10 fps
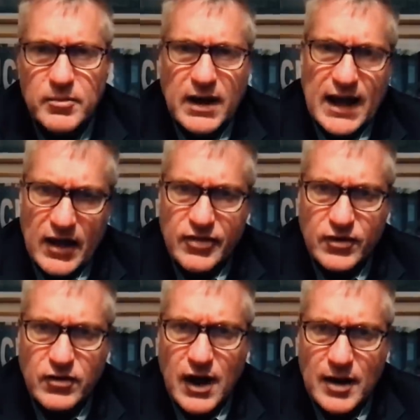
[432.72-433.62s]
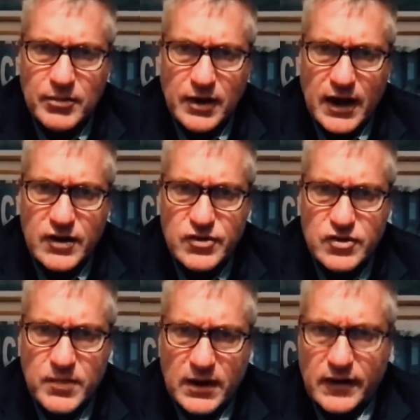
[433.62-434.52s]
My ethical
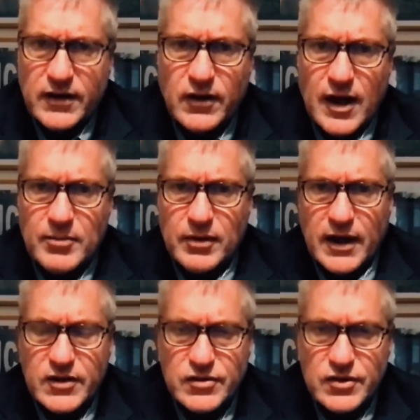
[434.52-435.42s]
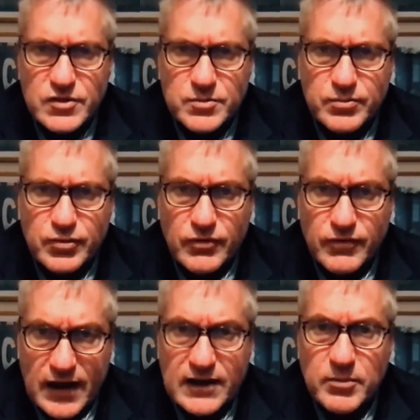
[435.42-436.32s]
obligations, my legal obligations
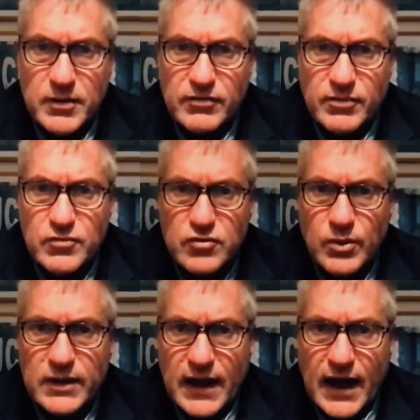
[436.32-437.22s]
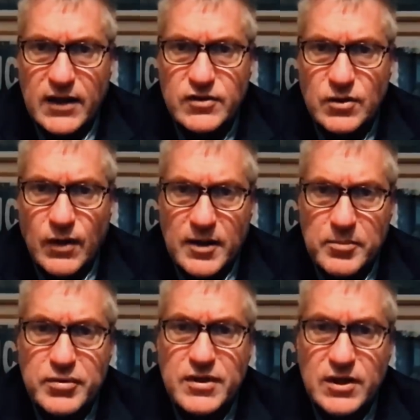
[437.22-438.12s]
prevented me from doing that. So I
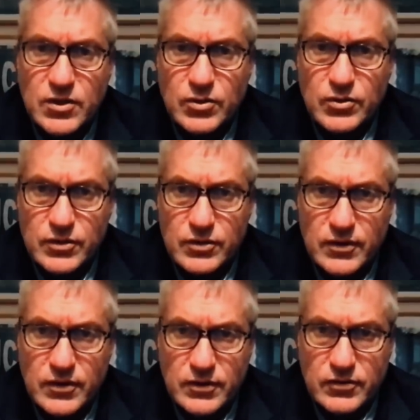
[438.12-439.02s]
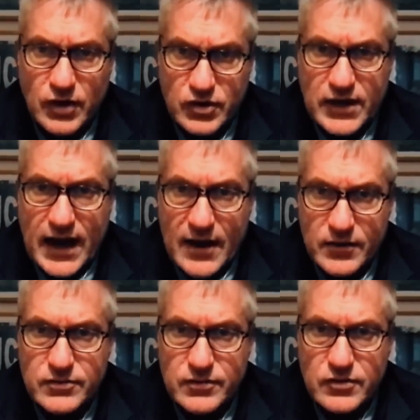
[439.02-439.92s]
appealed
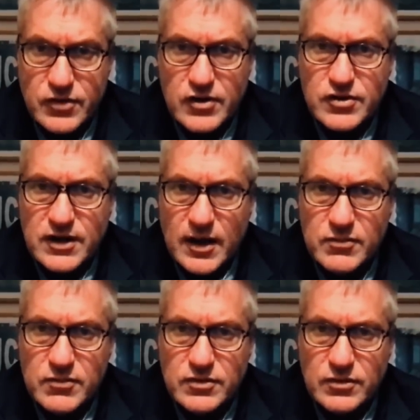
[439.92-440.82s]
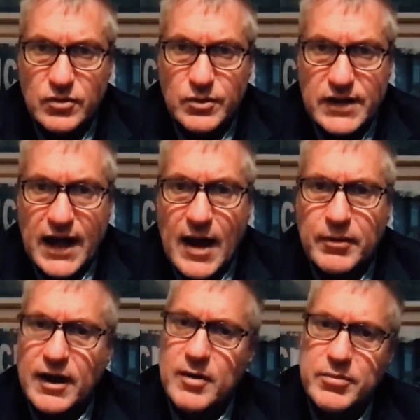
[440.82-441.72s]
the judge's name is Lewis
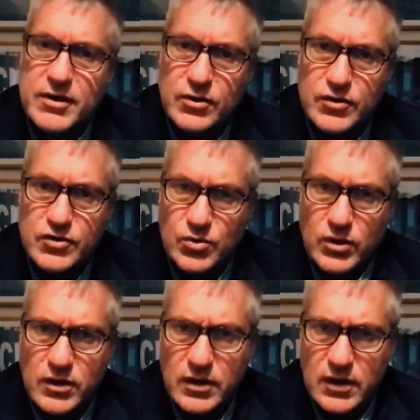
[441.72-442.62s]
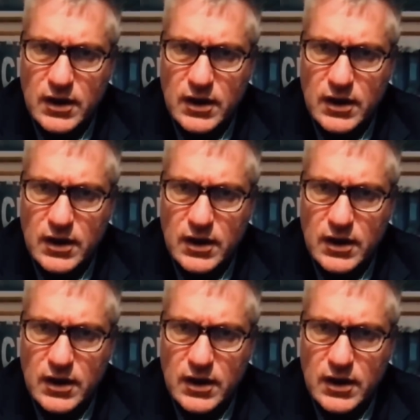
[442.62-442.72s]
Kaplan. I appealed his order.